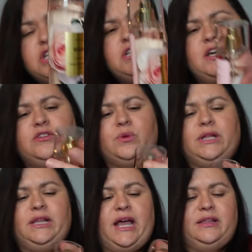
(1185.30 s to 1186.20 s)
She does
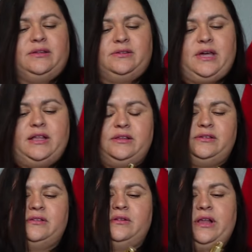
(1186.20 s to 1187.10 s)
really like this scent.
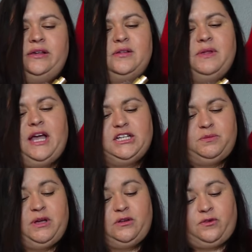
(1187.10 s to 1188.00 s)
This isn't like something I
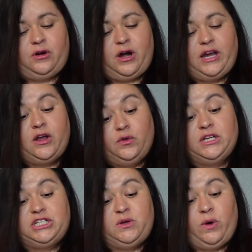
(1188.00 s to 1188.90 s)
just picked for her. I know
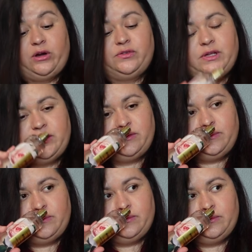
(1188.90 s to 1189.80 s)
that she wears this.
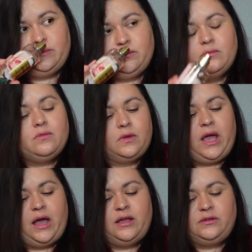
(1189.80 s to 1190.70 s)

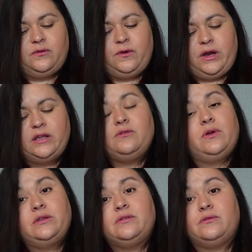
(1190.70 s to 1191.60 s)
Yeah, it's a very, it's,
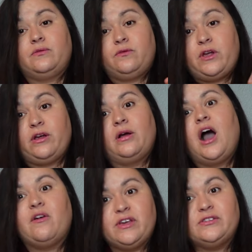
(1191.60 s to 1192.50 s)
it's very
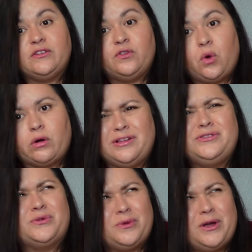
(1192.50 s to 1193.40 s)
obviously floral.
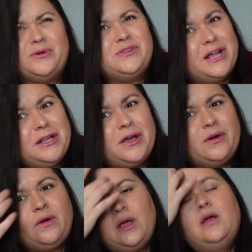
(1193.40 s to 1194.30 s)
It's a rose. Hello.